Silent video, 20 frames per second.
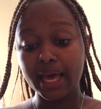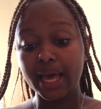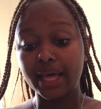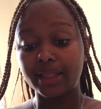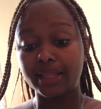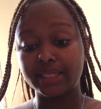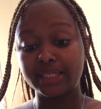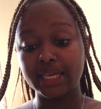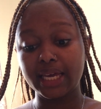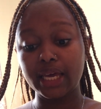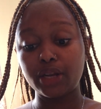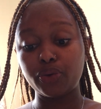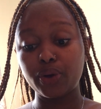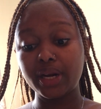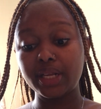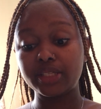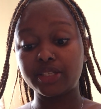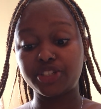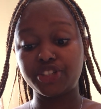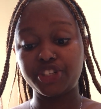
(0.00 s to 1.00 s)
The second one
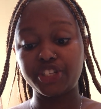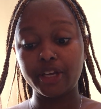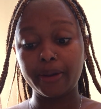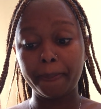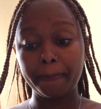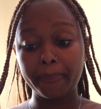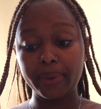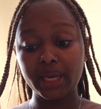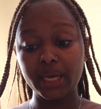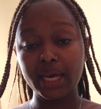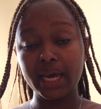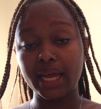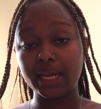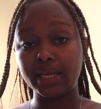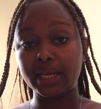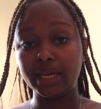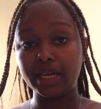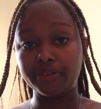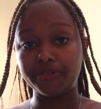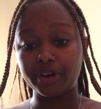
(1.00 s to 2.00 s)
is shipping and
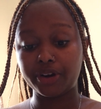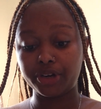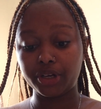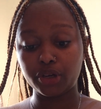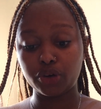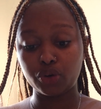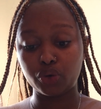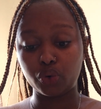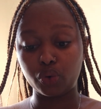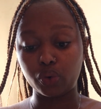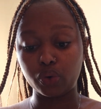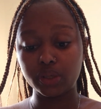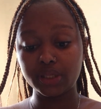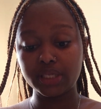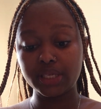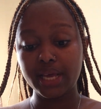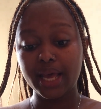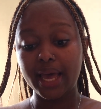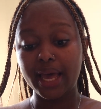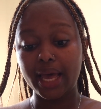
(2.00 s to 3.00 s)
delivering goods,
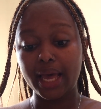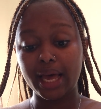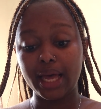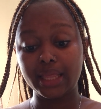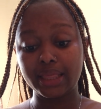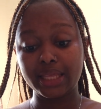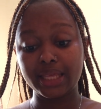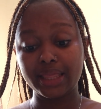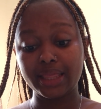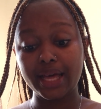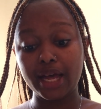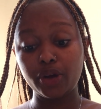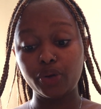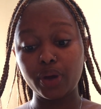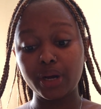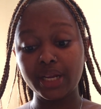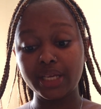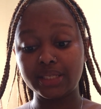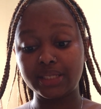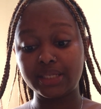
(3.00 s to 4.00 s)
and the third
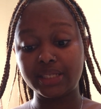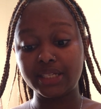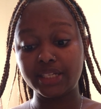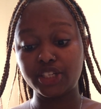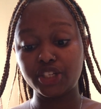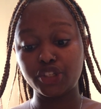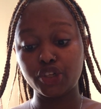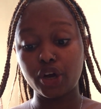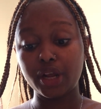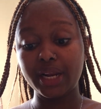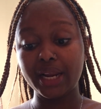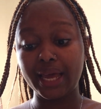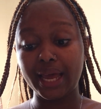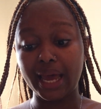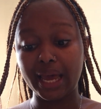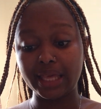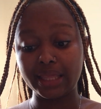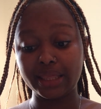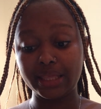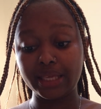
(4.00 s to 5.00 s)
one is digital
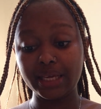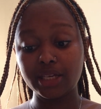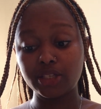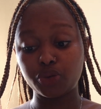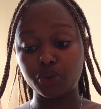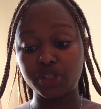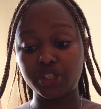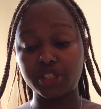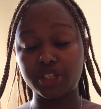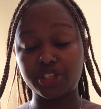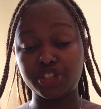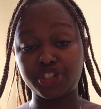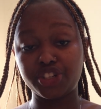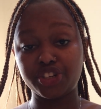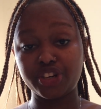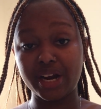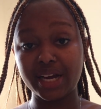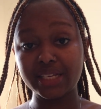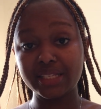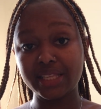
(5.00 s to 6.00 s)
ethics, which is
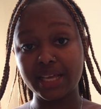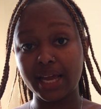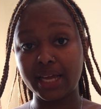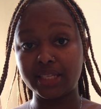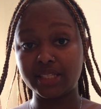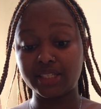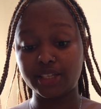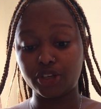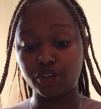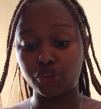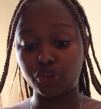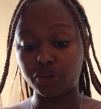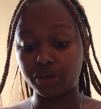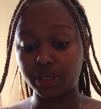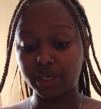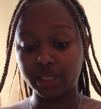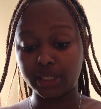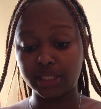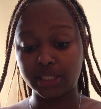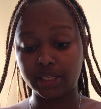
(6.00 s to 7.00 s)
trust and
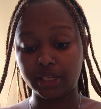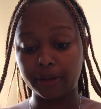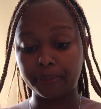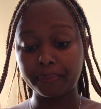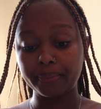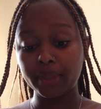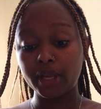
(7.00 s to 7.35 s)
security.